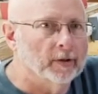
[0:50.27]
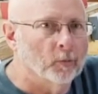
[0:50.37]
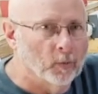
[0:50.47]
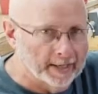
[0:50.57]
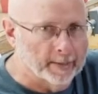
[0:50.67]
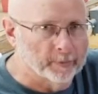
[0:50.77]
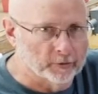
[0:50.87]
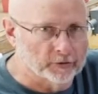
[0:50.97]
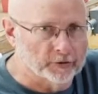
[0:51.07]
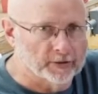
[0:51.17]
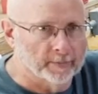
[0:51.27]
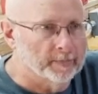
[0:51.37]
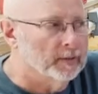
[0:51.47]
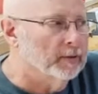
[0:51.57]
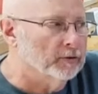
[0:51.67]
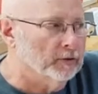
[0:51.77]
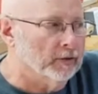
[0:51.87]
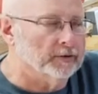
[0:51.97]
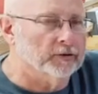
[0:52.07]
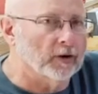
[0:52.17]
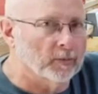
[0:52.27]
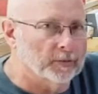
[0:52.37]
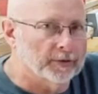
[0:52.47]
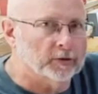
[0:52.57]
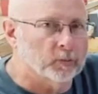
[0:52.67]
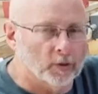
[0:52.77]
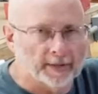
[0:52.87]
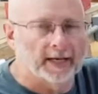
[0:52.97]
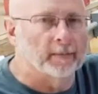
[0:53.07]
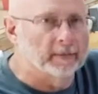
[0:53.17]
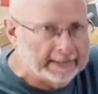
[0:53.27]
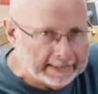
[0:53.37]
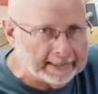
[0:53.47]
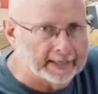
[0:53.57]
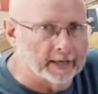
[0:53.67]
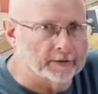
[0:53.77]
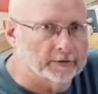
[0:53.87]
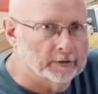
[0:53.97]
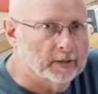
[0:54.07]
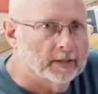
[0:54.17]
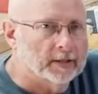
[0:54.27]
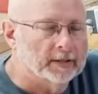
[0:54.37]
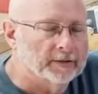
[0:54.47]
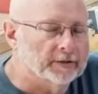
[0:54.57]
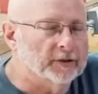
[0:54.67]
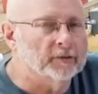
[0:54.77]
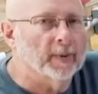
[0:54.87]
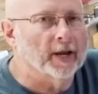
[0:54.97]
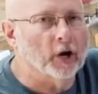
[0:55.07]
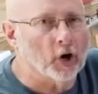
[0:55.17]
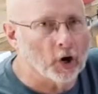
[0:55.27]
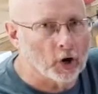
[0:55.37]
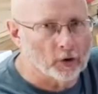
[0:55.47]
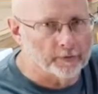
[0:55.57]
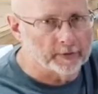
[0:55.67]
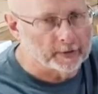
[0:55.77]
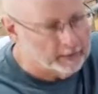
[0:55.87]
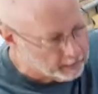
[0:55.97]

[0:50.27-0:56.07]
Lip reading: when I purchased them. So let's start with this one that I'm leaning against. This is my Harvey